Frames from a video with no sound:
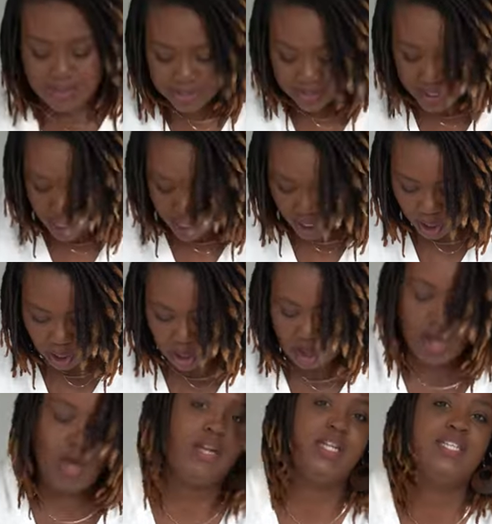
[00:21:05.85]
was like,
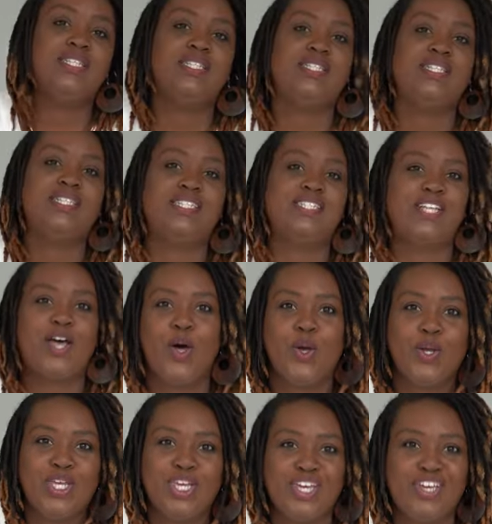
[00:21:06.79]
oh, this is
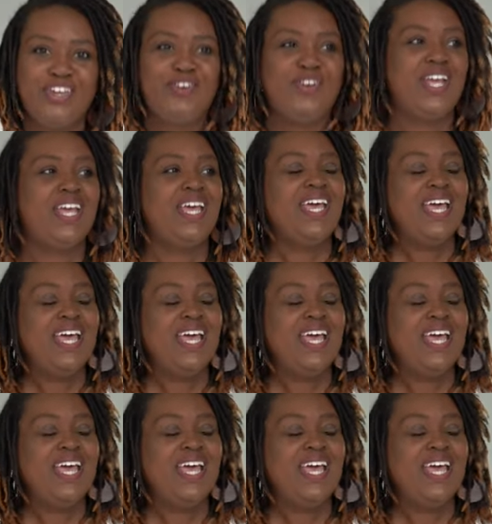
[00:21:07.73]
so cute.